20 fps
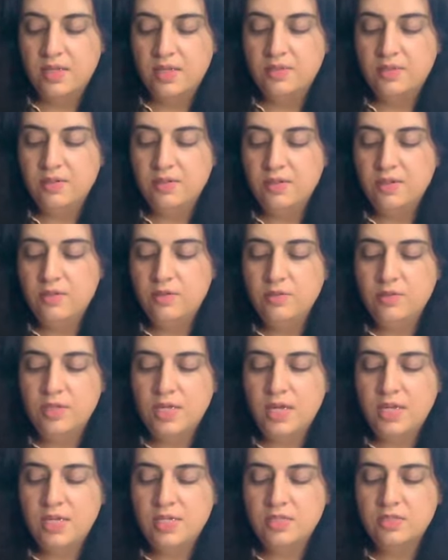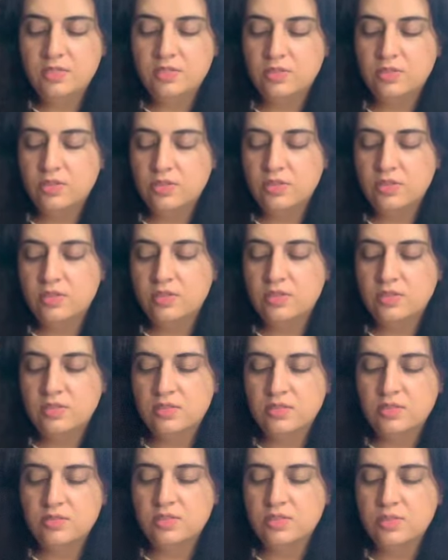There you go, the Ace. To,
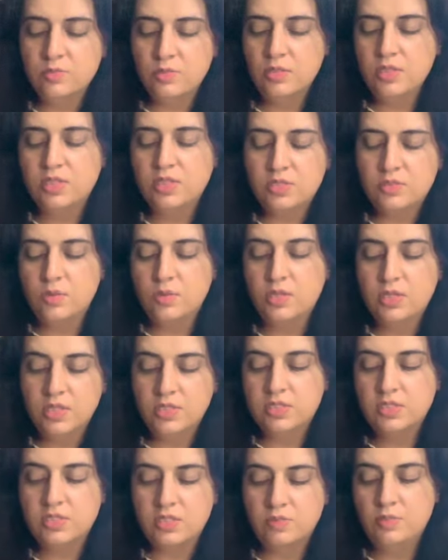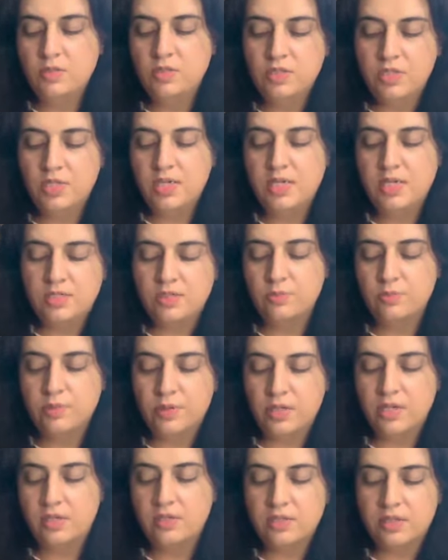there's someone that's wanting to communicate or
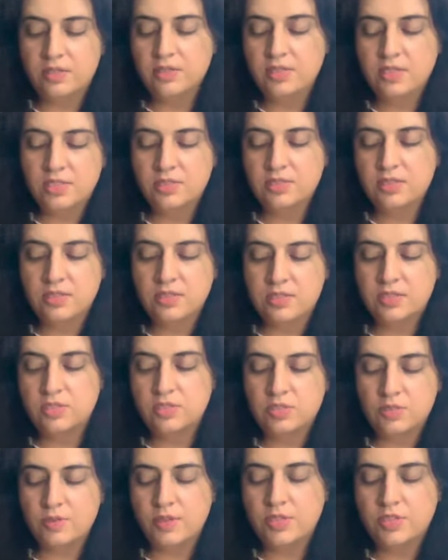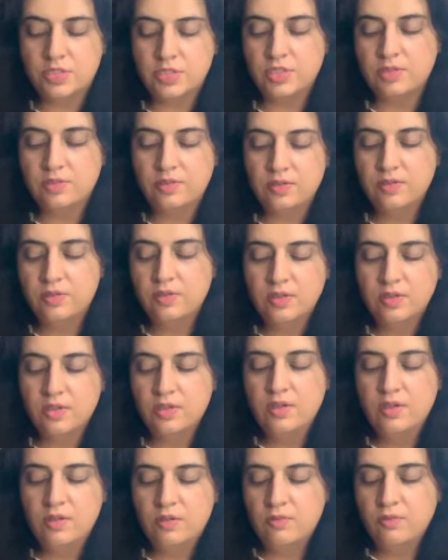bring clarity to the situation
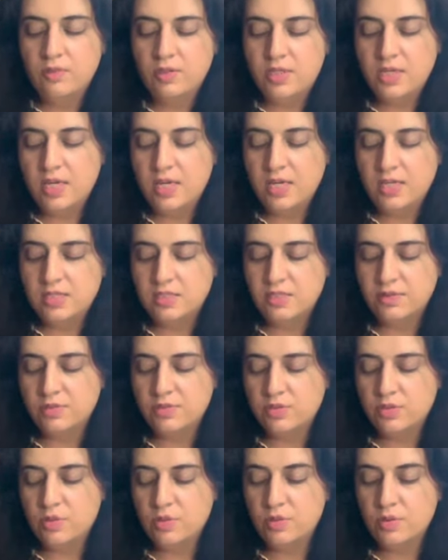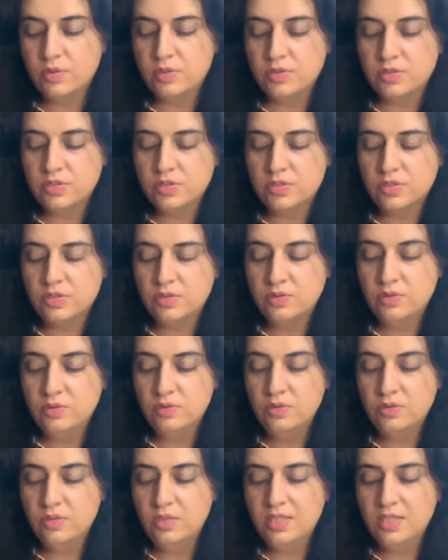with the Ace of Swords.
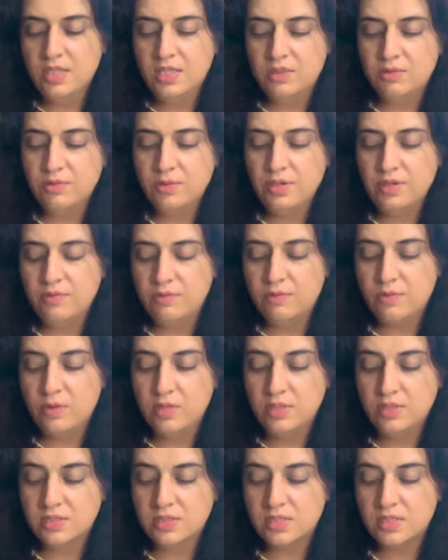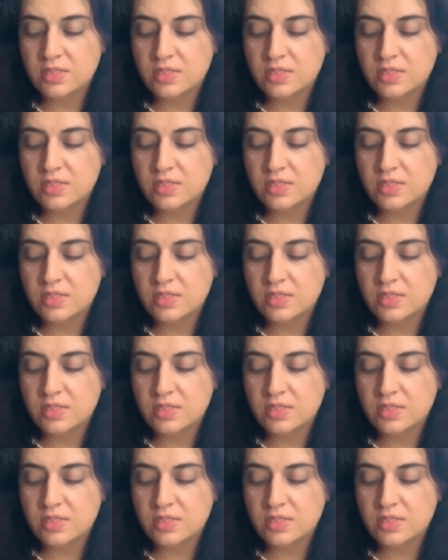look at that Three of Wands.